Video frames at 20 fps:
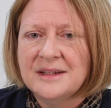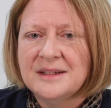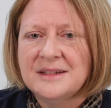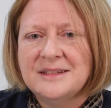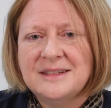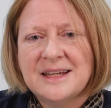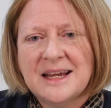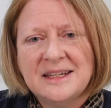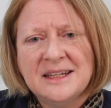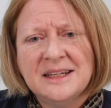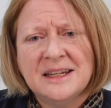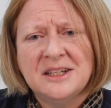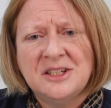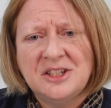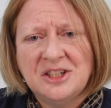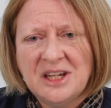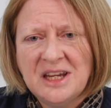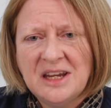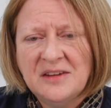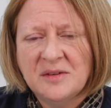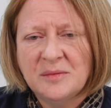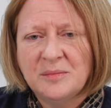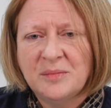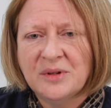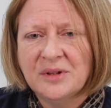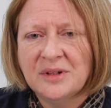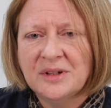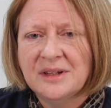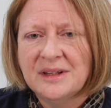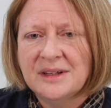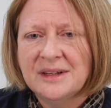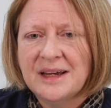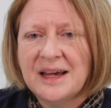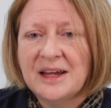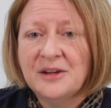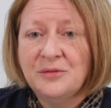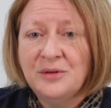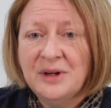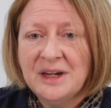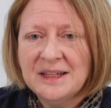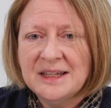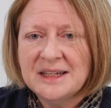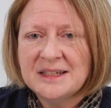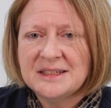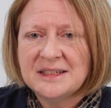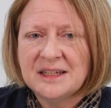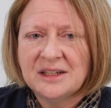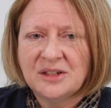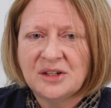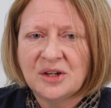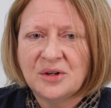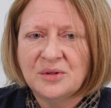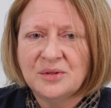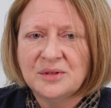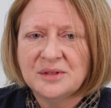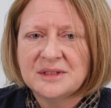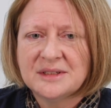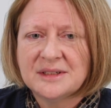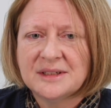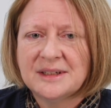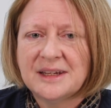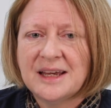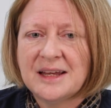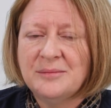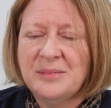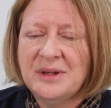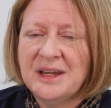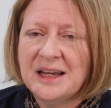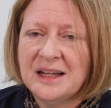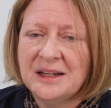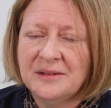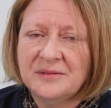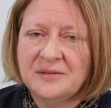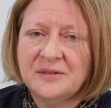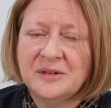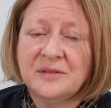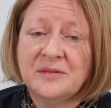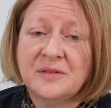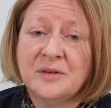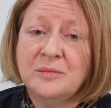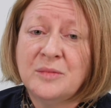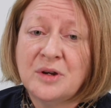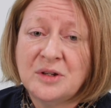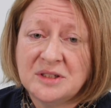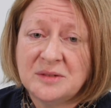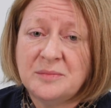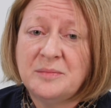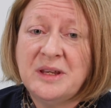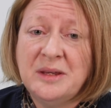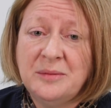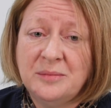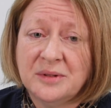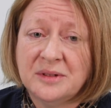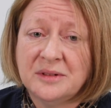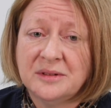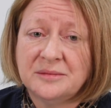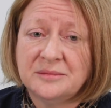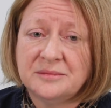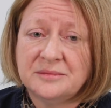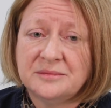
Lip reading: Setting achievable and realistic goals can be helpful for most people.